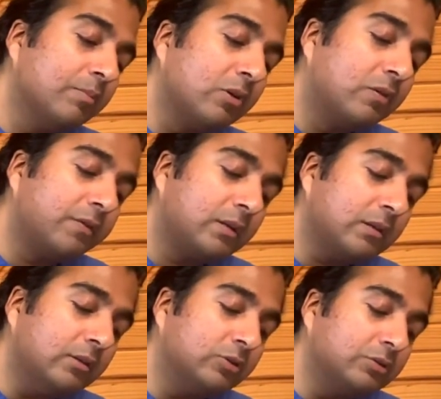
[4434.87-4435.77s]

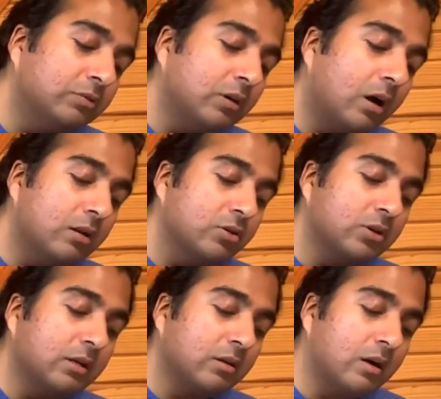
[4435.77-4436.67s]
perfect in true
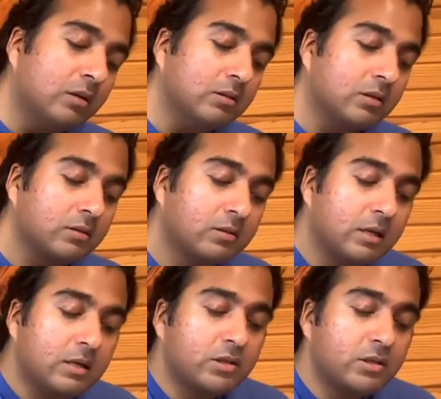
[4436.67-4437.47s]
knowledge and conduct,